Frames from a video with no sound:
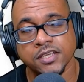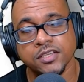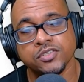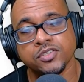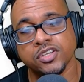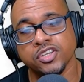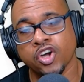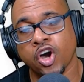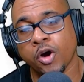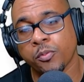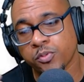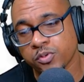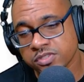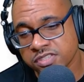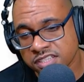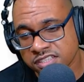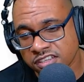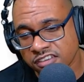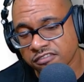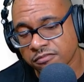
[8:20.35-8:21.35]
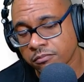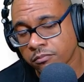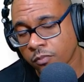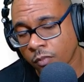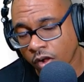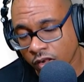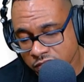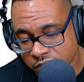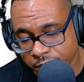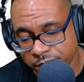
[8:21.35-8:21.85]
So the opposite of
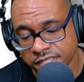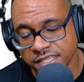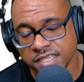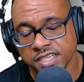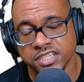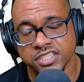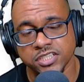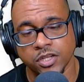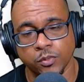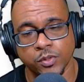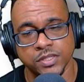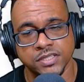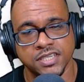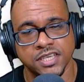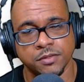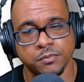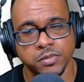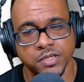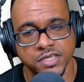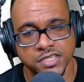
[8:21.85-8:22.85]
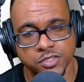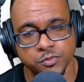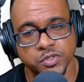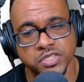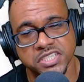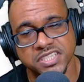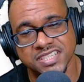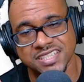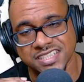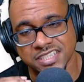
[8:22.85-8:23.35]
multiplication will take place,
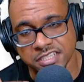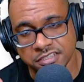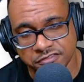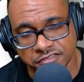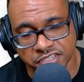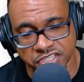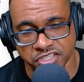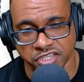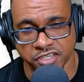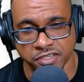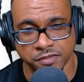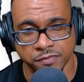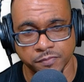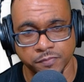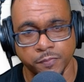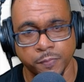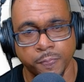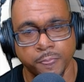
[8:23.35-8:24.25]
which is division.